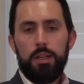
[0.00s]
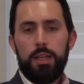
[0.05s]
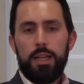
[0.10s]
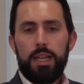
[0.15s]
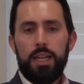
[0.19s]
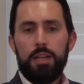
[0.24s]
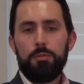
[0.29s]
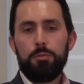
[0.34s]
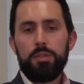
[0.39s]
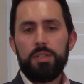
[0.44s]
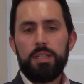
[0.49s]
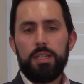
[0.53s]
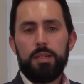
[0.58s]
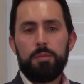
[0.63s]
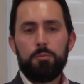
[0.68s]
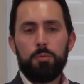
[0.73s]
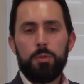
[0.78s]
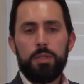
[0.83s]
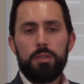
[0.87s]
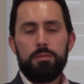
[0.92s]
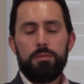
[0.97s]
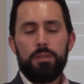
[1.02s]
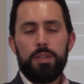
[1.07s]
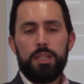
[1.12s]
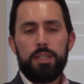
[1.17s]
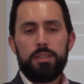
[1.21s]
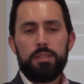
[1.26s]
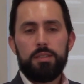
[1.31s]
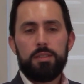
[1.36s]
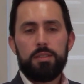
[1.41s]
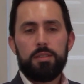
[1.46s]
Every time we
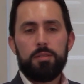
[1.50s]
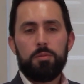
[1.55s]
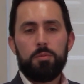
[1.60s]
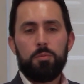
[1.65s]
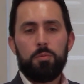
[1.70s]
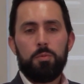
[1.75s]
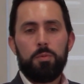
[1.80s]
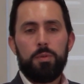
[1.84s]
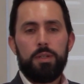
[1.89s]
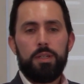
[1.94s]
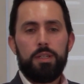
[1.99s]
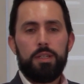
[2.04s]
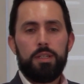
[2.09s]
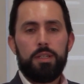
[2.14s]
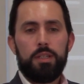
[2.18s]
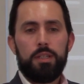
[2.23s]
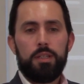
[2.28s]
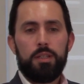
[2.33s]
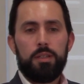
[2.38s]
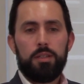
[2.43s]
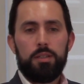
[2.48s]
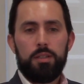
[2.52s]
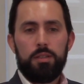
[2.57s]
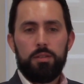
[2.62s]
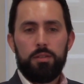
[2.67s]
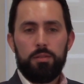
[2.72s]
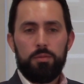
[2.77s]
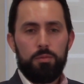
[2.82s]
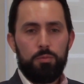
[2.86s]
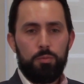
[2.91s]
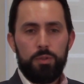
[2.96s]
invest, we
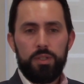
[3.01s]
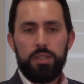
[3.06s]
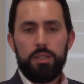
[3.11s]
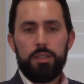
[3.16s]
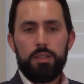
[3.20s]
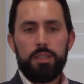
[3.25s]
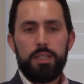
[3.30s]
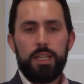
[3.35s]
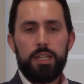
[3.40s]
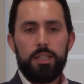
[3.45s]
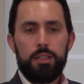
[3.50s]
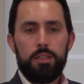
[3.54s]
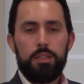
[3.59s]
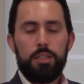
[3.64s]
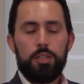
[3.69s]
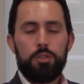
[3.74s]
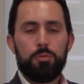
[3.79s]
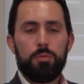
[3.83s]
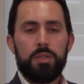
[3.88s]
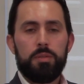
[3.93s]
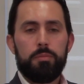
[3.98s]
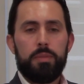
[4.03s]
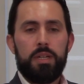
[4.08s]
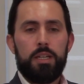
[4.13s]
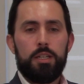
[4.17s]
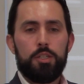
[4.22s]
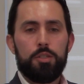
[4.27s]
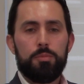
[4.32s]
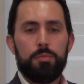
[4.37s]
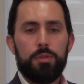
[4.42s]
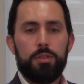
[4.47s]
get in touch with
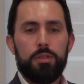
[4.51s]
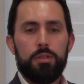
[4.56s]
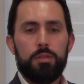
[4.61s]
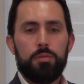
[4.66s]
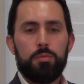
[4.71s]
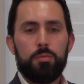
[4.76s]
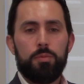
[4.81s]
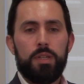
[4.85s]
management.